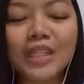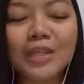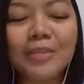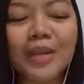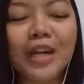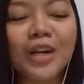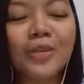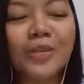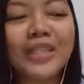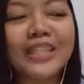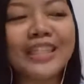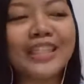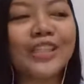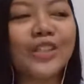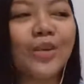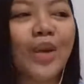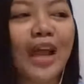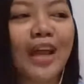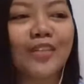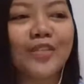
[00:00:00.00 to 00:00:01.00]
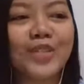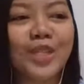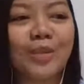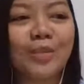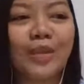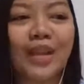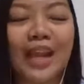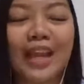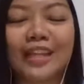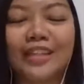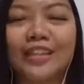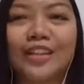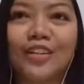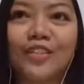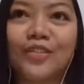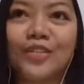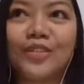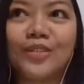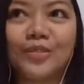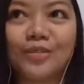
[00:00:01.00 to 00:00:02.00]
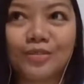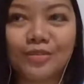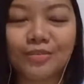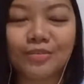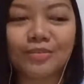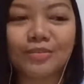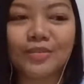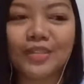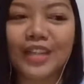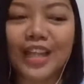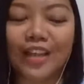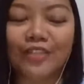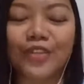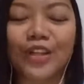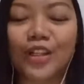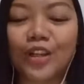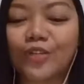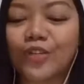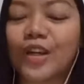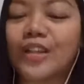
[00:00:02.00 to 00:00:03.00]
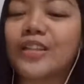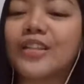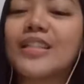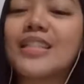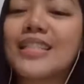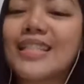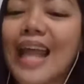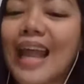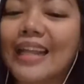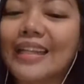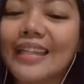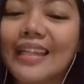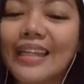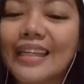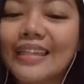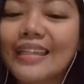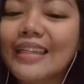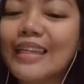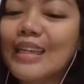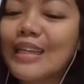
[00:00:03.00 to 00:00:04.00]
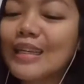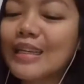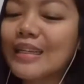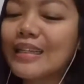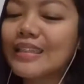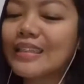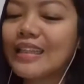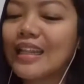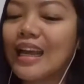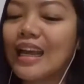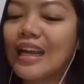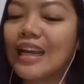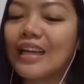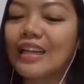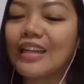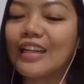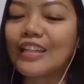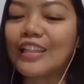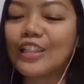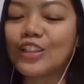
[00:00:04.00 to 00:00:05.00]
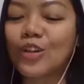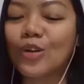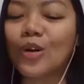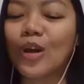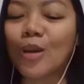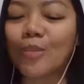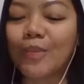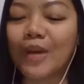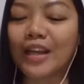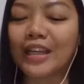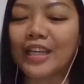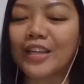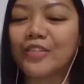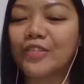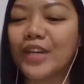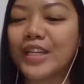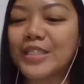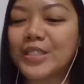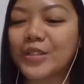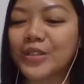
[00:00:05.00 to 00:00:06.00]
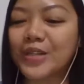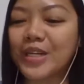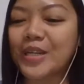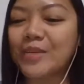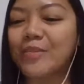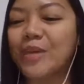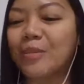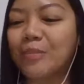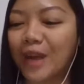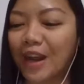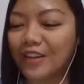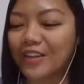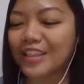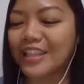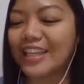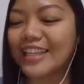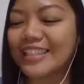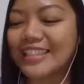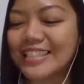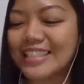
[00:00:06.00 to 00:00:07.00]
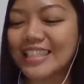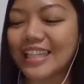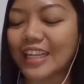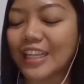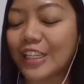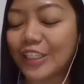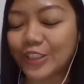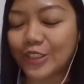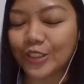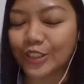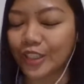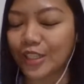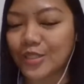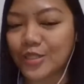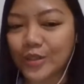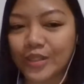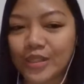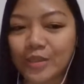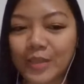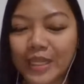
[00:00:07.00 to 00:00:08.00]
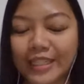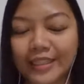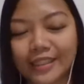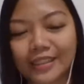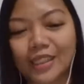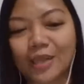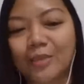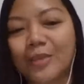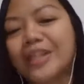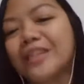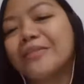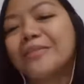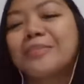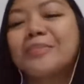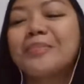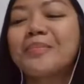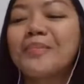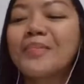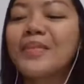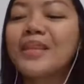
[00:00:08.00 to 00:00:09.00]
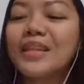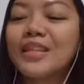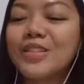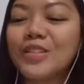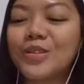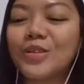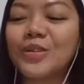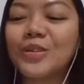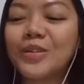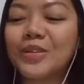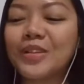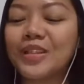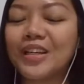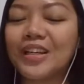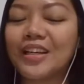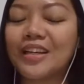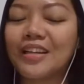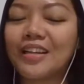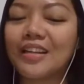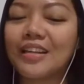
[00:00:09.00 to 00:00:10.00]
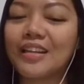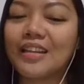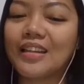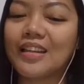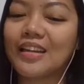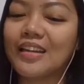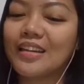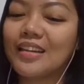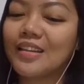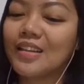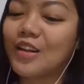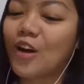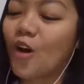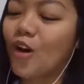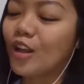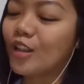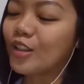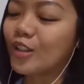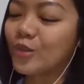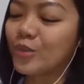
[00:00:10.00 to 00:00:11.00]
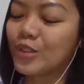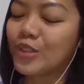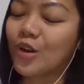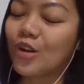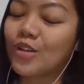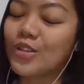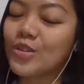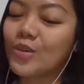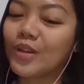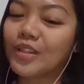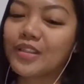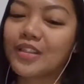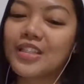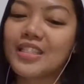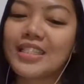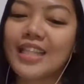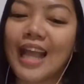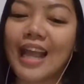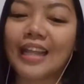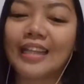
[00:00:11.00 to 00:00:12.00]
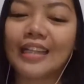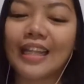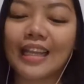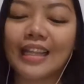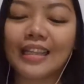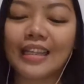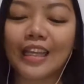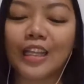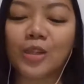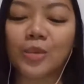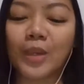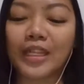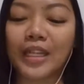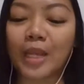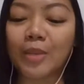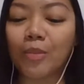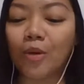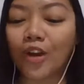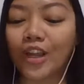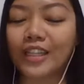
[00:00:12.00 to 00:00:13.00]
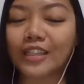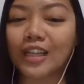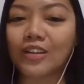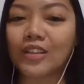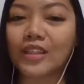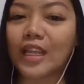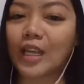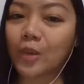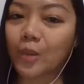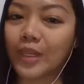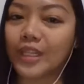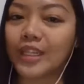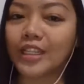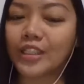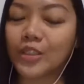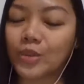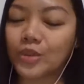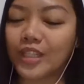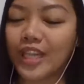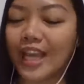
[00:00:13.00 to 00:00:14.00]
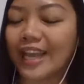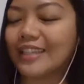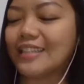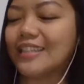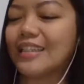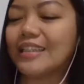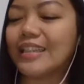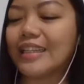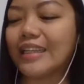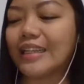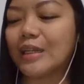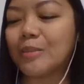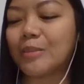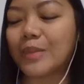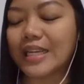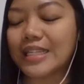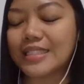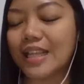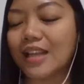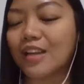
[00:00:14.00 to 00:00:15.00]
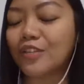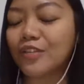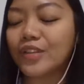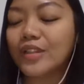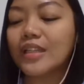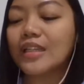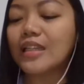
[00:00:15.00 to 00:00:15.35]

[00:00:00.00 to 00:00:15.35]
parang we need to have some kind of level of understanding na ganito kapag if I scream about this, like internal screaming lang naman. So the author would also understand. And then when I point out, like when I do the editing myself,